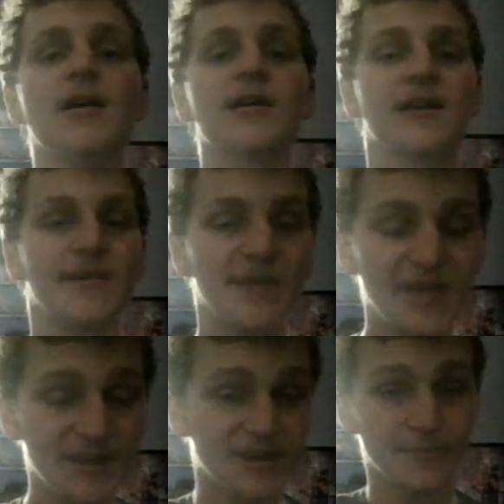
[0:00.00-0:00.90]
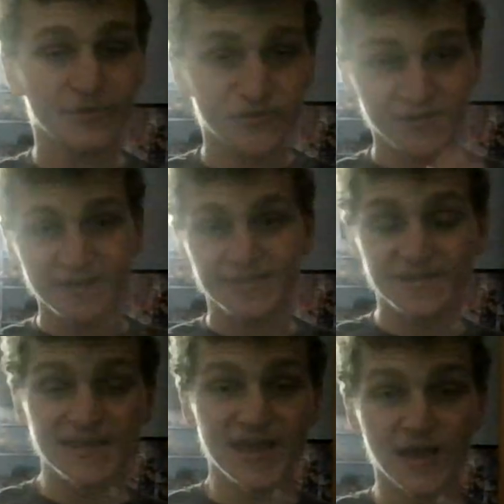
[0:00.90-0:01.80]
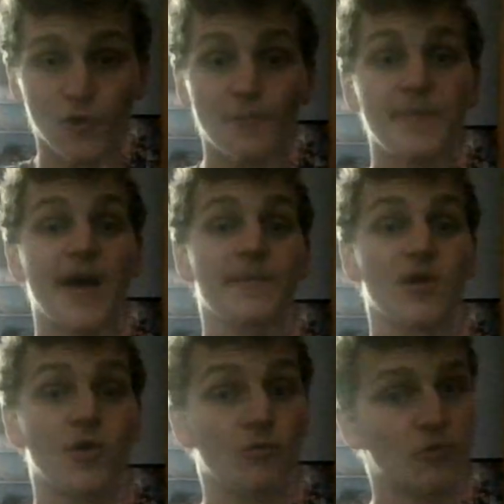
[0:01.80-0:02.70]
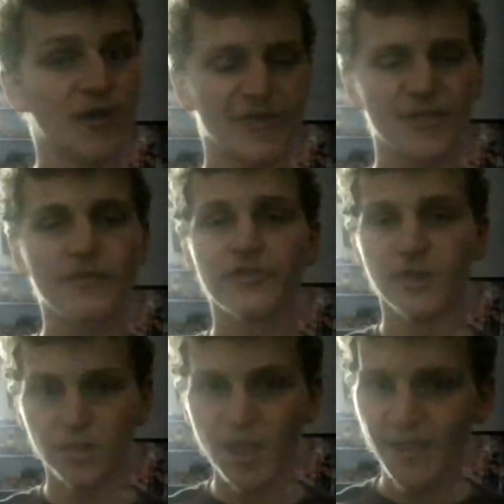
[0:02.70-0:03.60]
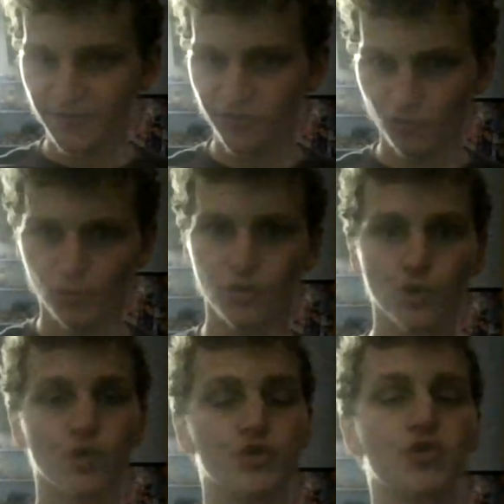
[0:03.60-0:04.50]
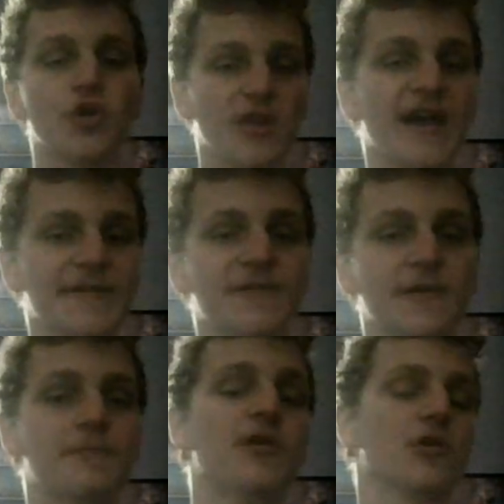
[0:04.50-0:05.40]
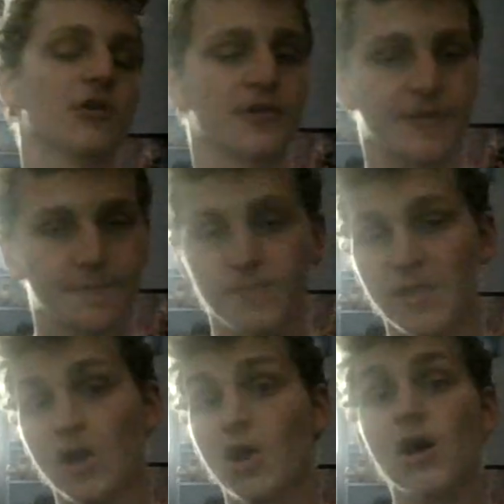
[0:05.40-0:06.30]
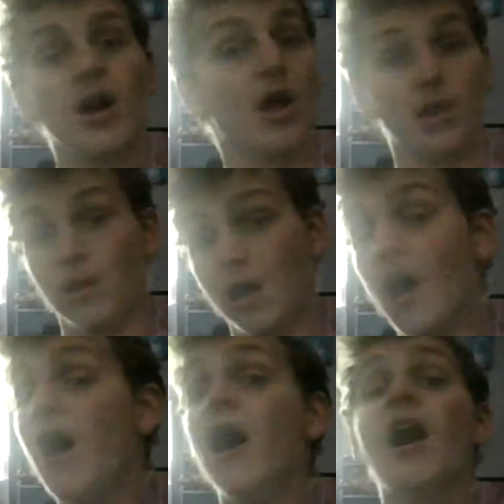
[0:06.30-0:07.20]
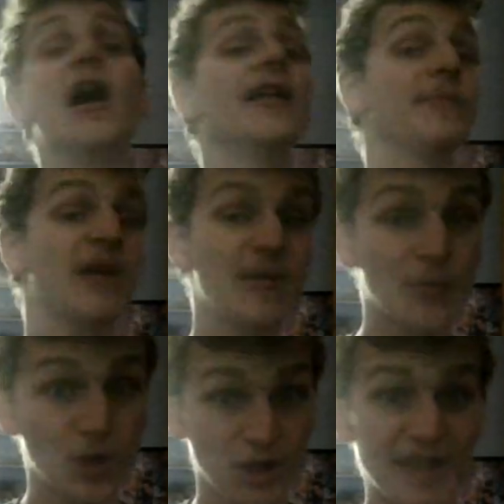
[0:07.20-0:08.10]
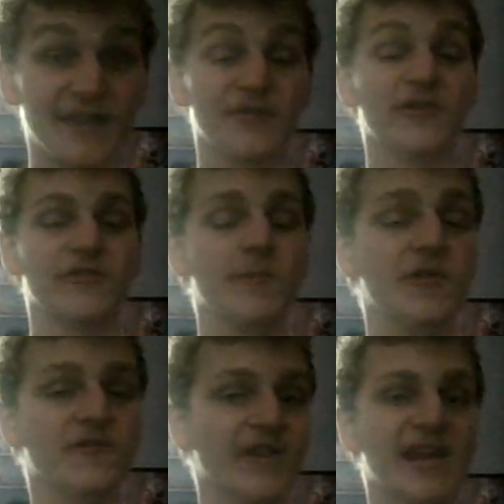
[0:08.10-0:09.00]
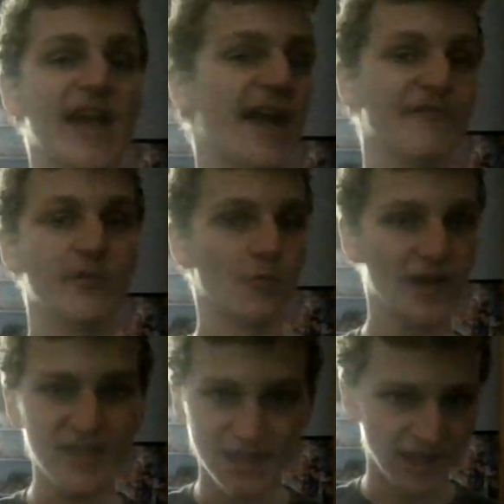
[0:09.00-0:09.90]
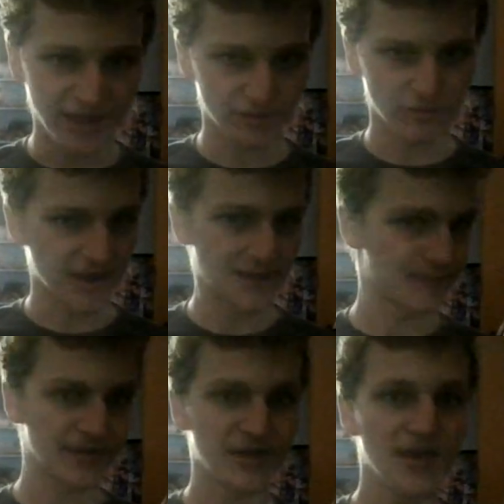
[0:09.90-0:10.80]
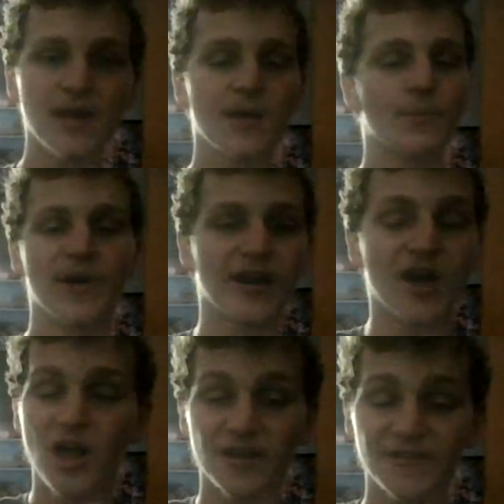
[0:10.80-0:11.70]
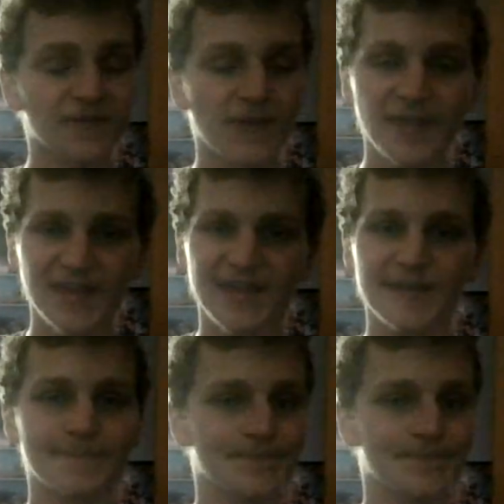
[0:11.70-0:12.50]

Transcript: Coming in at number 6 now, I'm going with The Lost World Jurassic Park. A lot of people like this movie and have it way higher up, but honestly,